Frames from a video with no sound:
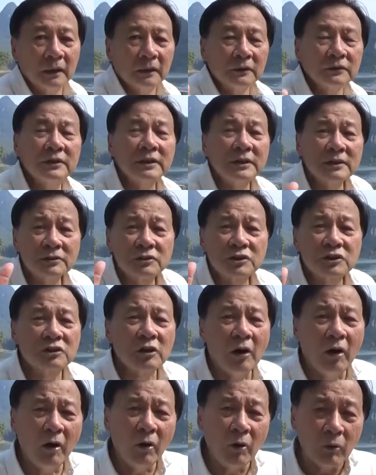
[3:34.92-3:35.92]
You need to
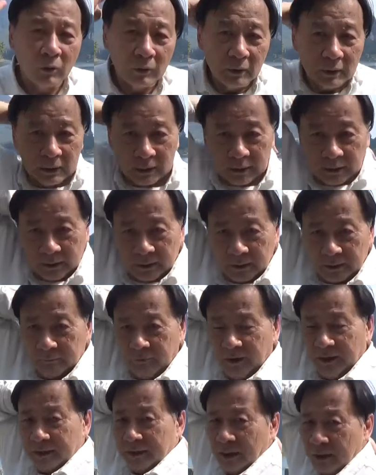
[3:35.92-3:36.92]
show.
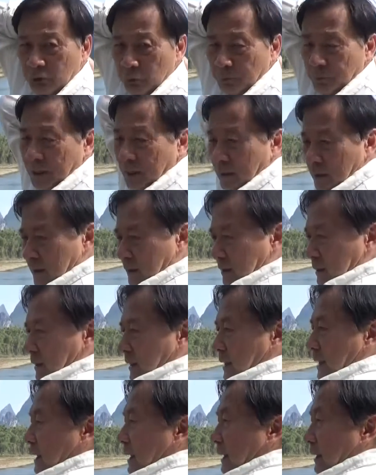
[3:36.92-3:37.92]
When touch me,
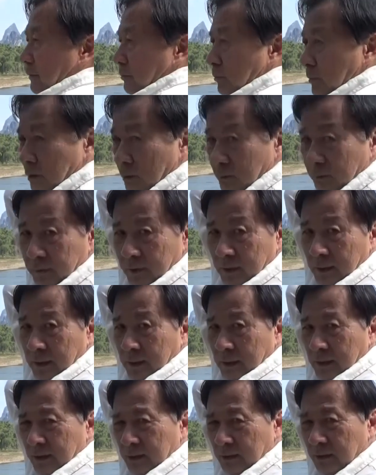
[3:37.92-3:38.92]
here move.
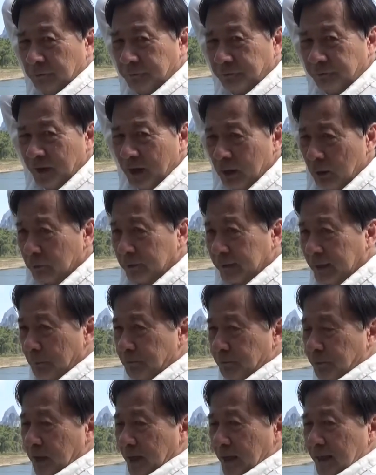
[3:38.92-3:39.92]
You feel
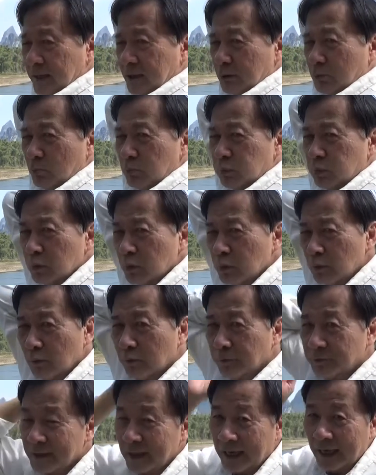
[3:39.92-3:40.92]
that place
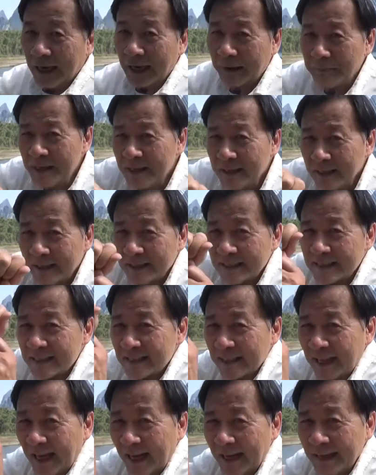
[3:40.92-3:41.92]
moves. I mean,
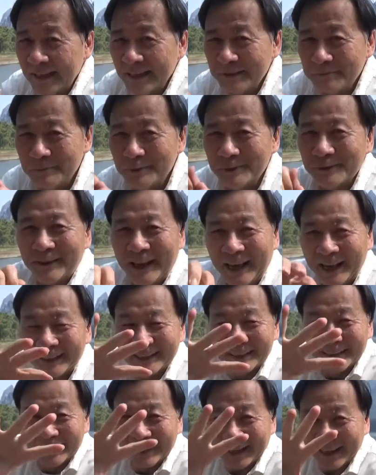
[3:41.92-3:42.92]
slightly moves,
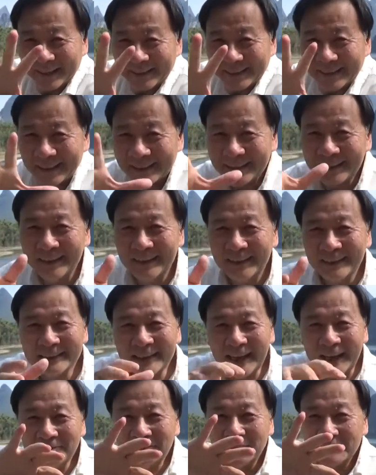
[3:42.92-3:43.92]
like
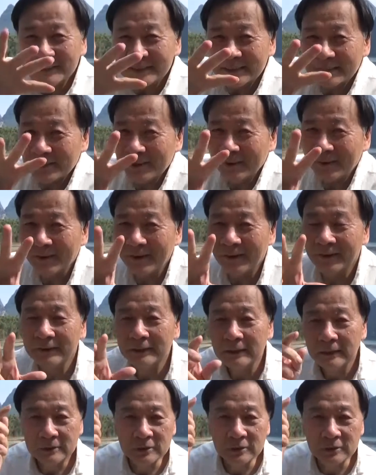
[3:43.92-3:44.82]
typhoon is turn.